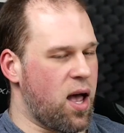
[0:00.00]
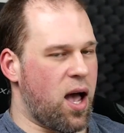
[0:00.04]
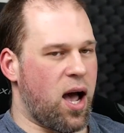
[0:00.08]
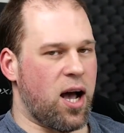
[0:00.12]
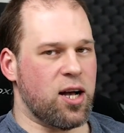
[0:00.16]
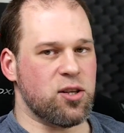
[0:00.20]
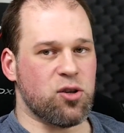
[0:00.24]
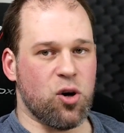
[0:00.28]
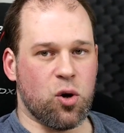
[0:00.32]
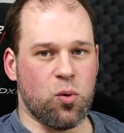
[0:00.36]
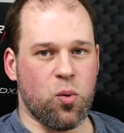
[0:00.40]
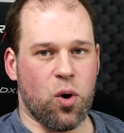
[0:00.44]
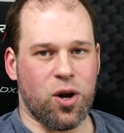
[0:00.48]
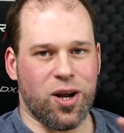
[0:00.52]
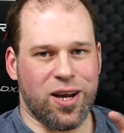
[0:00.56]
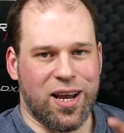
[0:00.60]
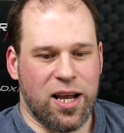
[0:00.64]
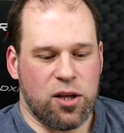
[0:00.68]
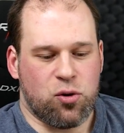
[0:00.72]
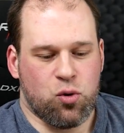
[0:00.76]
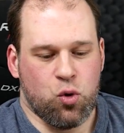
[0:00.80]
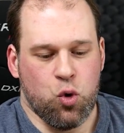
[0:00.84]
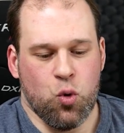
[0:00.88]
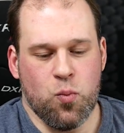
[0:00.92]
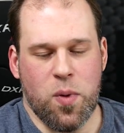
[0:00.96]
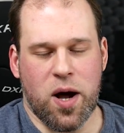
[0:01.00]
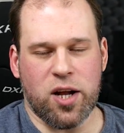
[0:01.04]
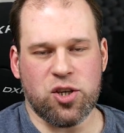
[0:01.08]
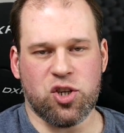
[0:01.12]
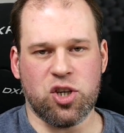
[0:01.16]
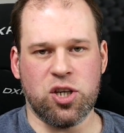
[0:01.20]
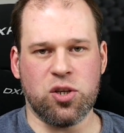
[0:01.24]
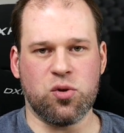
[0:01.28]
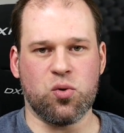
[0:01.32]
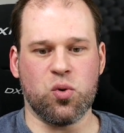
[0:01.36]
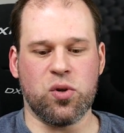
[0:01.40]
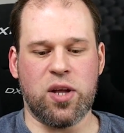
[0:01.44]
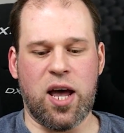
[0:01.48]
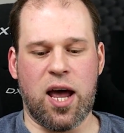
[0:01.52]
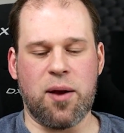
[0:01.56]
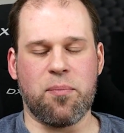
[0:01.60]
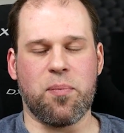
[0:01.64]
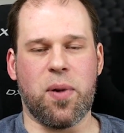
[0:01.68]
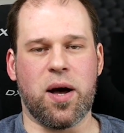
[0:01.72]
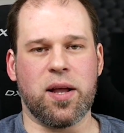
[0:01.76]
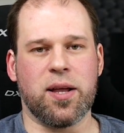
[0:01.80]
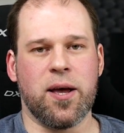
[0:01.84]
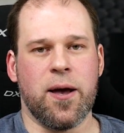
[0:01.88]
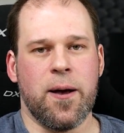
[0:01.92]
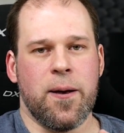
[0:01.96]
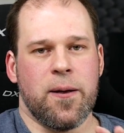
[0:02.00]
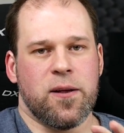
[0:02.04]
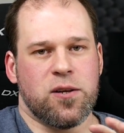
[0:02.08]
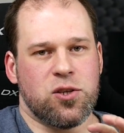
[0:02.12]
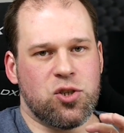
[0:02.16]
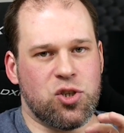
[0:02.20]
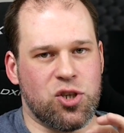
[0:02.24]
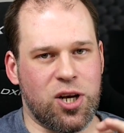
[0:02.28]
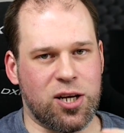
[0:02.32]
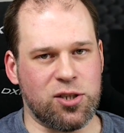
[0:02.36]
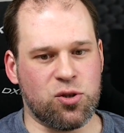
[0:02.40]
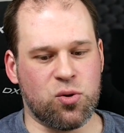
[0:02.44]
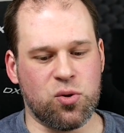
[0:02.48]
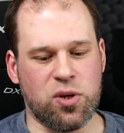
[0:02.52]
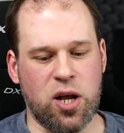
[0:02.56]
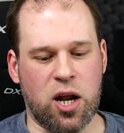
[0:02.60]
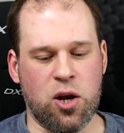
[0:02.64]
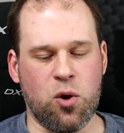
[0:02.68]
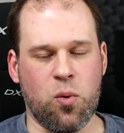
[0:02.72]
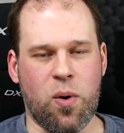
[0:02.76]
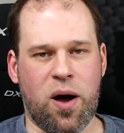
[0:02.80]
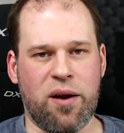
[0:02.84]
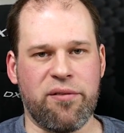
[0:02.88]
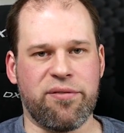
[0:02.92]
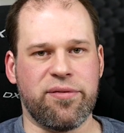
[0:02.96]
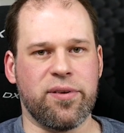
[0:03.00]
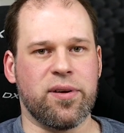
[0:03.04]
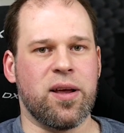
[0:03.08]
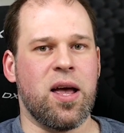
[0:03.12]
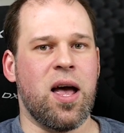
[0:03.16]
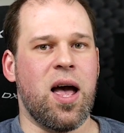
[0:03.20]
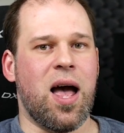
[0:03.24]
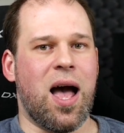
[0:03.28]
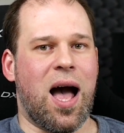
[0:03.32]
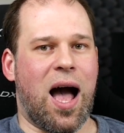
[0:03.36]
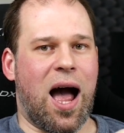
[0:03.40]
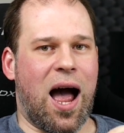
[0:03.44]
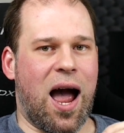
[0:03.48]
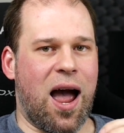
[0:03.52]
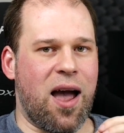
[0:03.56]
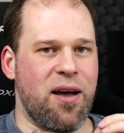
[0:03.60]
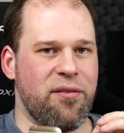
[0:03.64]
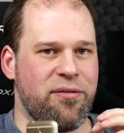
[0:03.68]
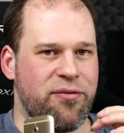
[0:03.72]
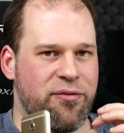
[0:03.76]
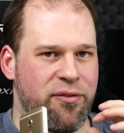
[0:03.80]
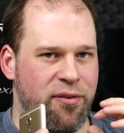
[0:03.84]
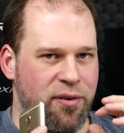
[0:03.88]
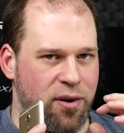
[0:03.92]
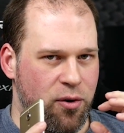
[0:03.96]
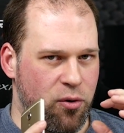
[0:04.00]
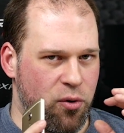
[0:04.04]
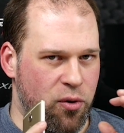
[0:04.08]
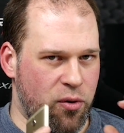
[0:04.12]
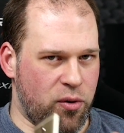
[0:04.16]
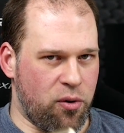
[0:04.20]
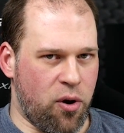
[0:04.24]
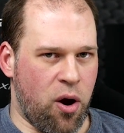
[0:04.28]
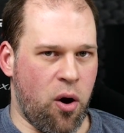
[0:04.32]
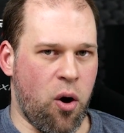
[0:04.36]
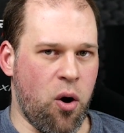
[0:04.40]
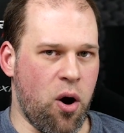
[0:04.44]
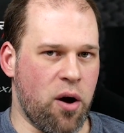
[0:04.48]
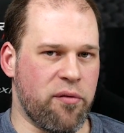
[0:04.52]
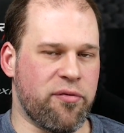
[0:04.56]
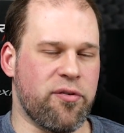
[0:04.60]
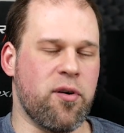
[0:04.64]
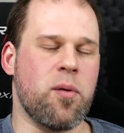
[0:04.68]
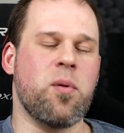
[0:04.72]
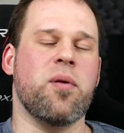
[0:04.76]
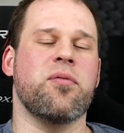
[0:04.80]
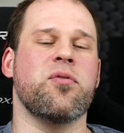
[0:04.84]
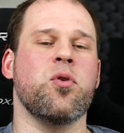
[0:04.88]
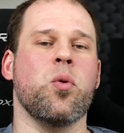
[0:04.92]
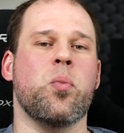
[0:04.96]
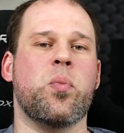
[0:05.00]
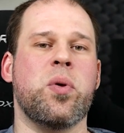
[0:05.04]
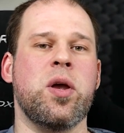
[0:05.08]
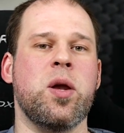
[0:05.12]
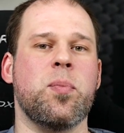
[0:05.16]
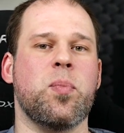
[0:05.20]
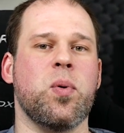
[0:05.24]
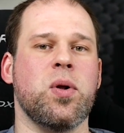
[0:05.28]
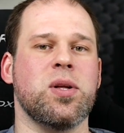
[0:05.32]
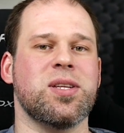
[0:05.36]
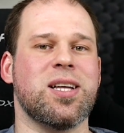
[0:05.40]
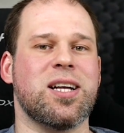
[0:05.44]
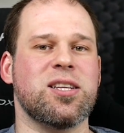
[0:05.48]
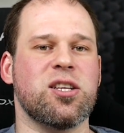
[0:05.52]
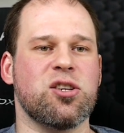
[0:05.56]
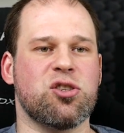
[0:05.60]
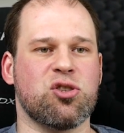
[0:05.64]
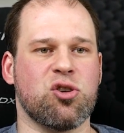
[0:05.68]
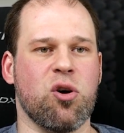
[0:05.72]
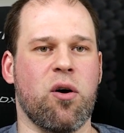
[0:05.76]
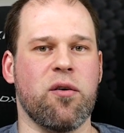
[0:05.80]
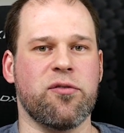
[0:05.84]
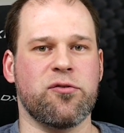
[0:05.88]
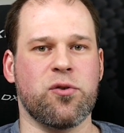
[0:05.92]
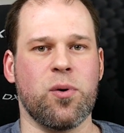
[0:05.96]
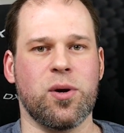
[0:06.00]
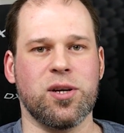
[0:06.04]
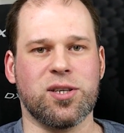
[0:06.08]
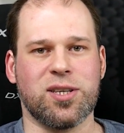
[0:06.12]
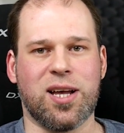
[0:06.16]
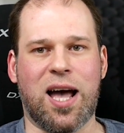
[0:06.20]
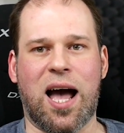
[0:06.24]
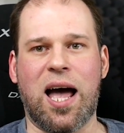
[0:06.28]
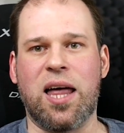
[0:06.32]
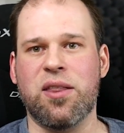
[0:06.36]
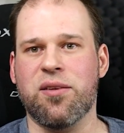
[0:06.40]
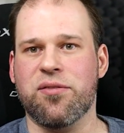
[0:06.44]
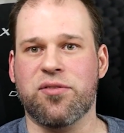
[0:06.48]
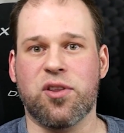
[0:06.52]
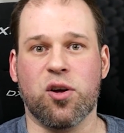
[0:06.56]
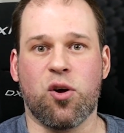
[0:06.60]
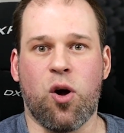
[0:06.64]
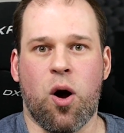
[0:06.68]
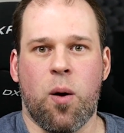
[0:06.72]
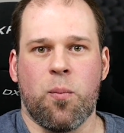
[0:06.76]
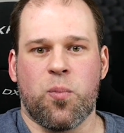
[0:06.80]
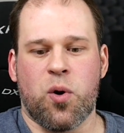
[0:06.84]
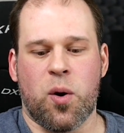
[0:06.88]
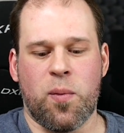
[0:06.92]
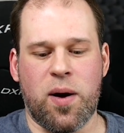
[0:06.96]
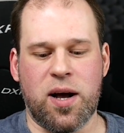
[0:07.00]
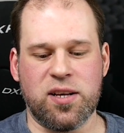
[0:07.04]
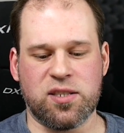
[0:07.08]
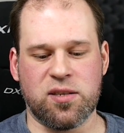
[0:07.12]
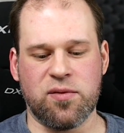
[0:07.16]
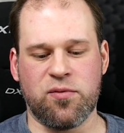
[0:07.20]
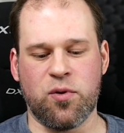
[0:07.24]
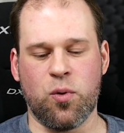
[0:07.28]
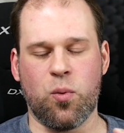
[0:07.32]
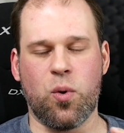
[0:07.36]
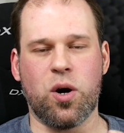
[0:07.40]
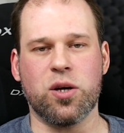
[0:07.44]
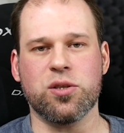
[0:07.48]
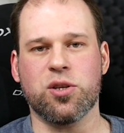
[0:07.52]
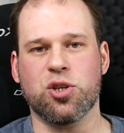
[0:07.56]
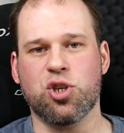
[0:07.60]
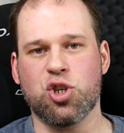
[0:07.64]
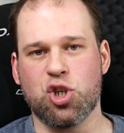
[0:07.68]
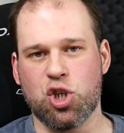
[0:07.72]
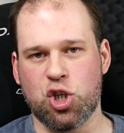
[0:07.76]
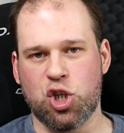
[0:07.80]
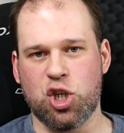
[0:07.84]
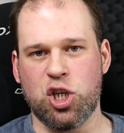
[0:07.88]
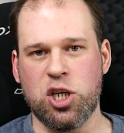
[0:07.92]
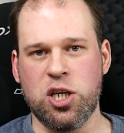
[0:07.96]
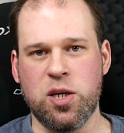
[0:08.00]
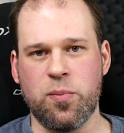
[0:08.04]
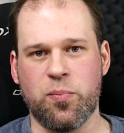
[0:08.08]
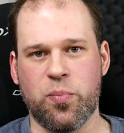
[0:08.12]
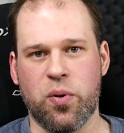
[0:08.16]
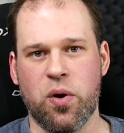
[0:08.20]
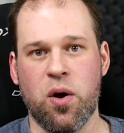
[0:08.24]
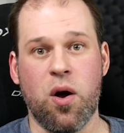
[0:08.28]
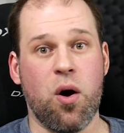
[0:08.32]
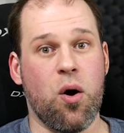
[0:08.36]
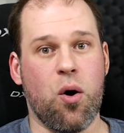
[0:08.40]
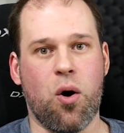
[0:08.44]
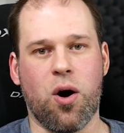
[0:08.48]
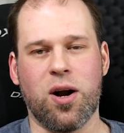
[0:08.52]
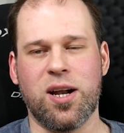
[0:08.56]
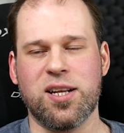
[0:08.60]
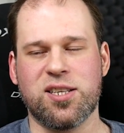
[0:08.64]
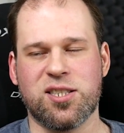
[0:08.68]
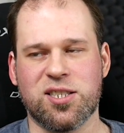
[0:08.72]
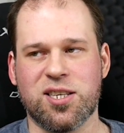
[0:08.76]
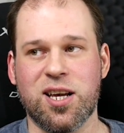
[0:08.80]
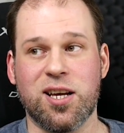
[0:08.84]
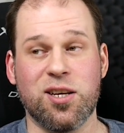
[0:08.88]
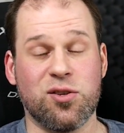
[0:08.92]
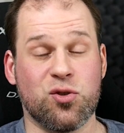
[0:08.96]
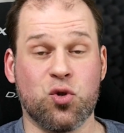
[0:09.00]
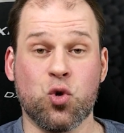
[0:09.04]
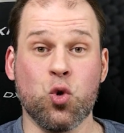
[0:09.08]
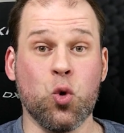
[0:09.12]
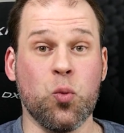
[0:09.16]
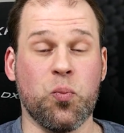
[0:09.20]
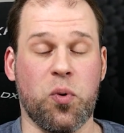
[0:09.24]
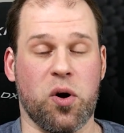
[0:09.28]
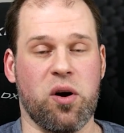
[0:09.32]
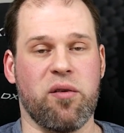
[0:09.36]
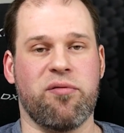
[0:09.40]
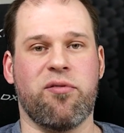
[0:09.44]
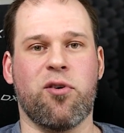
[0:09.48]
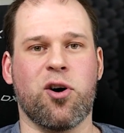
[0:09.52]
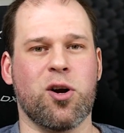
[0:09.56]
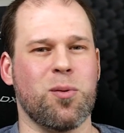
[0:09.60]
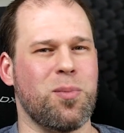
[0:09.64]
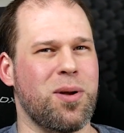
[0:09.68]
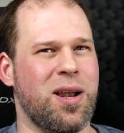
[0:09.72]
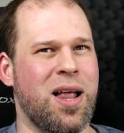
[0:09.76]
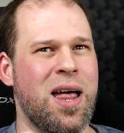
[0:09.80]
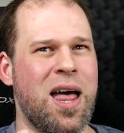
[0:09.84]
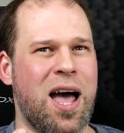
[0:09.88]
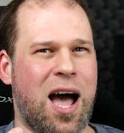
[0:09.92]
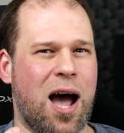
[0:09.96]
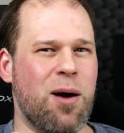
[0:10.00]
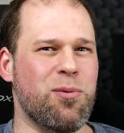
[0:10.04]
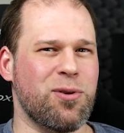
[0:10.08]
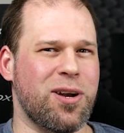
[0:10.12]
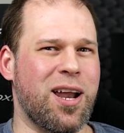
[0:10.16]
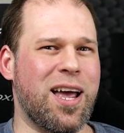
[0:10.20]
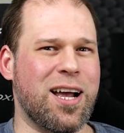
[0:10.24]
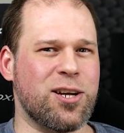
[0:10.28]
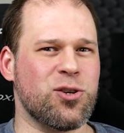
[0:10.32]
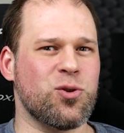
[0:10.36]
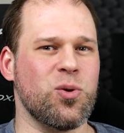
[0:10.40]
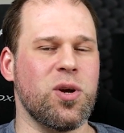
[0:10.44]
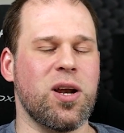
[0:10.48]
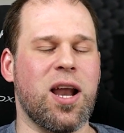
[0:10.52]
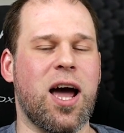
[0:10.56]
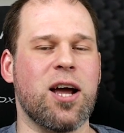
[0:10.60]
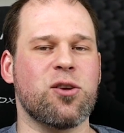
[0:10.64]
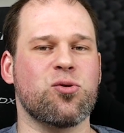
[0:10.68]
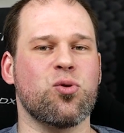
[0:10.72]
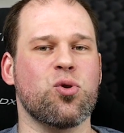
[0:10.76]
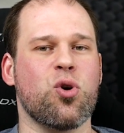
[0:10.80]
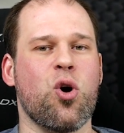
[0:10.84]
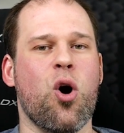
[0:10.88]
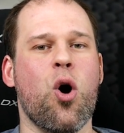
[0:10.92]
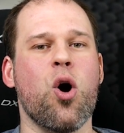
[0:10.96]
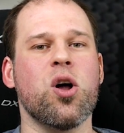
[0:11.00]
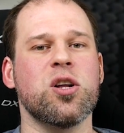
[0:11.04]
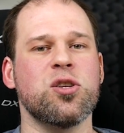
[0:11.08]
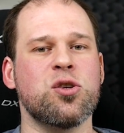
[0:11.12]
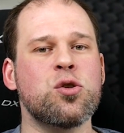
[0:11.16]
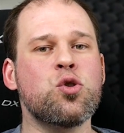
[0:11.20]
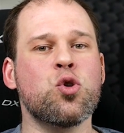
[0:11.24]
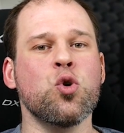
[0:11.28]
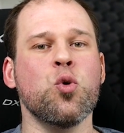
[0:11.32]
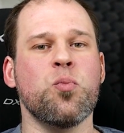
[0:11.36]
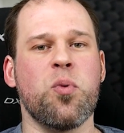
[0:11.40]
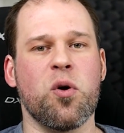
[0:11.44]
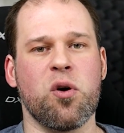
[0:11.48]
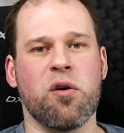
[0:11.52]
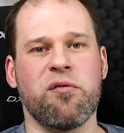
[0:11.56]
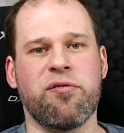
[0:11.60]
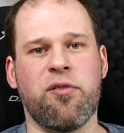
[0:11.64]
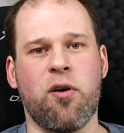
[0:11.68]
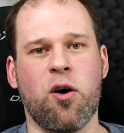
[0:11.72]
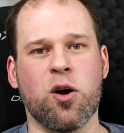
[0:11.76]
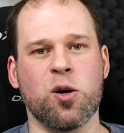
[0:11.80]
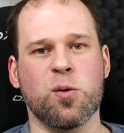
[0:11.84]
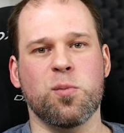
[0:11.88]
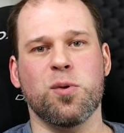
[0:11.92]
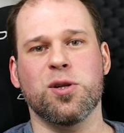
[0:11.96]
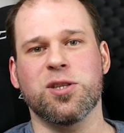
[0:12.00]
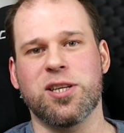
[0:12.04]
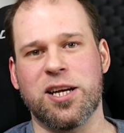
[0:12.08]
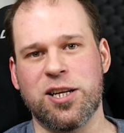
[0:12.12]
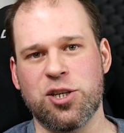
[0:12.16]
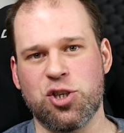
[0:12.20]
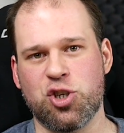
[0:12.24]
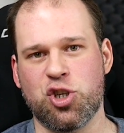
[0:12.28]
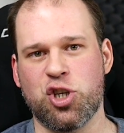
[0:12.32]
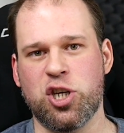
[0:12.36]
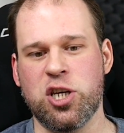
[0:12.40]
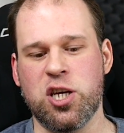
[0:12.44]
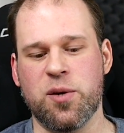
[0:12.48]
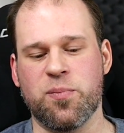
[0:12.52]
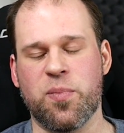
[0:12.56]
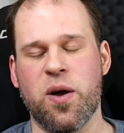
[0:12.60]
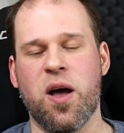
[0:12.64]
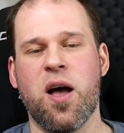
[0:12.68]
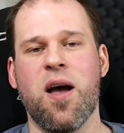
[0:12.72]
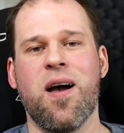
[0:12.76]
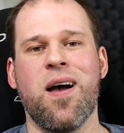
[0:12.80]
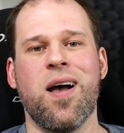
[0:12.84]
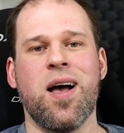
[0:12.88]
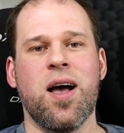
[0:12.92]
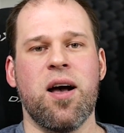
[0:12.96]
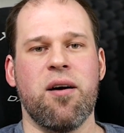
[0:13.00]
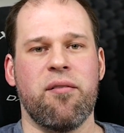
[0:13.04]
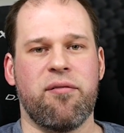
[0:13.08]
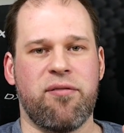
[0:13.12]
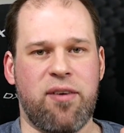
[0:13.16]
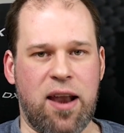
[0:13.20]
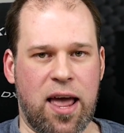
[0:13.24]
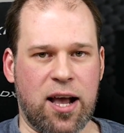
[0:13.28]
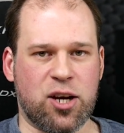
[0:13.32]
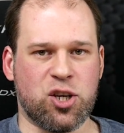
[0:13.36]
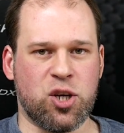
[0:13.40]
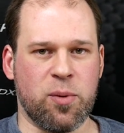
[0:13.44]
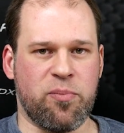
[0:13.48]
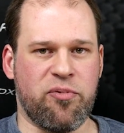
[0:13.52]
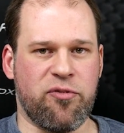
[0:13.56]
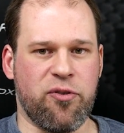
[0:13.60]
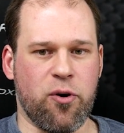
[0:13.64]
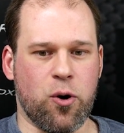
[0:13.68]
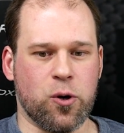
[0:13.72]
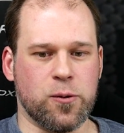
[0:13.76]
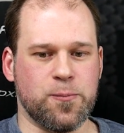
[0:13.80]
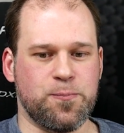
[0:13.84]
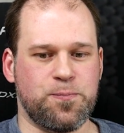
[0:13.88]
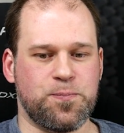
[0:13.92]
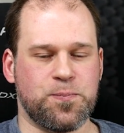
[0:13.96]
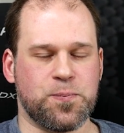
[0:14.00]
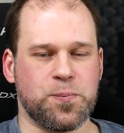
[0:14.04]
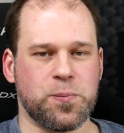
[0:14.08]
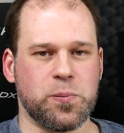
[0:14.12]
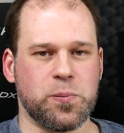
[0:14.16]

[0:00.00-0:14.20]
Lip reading: I don't want to get too much into that, but just to tell you one thing, I've heard from a few people that the software is kind of the compromise if you want a cheap, or let's say super affordable, I would actually like to call it super affordable than cheap, flagship phone.